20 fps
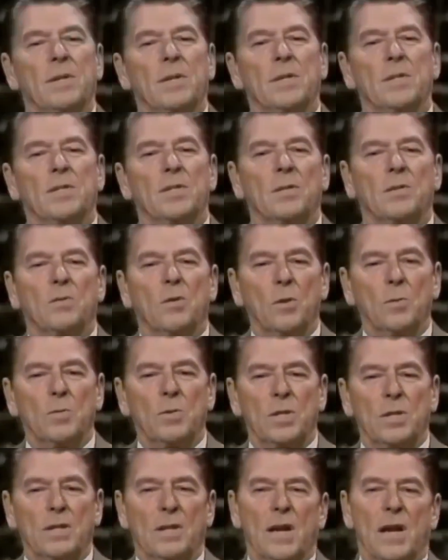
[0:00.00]
But it's the
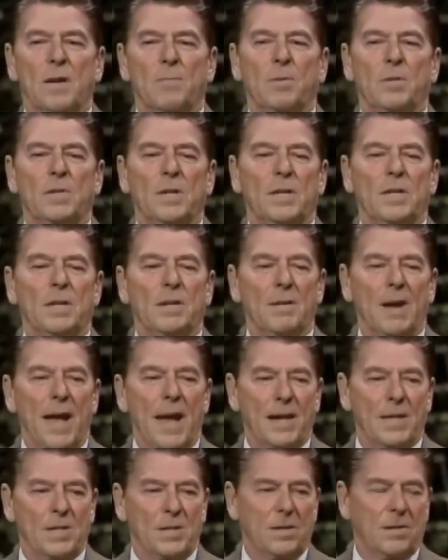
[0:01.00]
groups that have got a particular
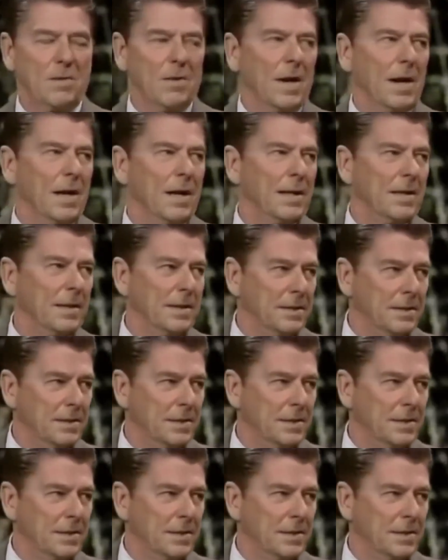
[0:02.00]
axe to grind.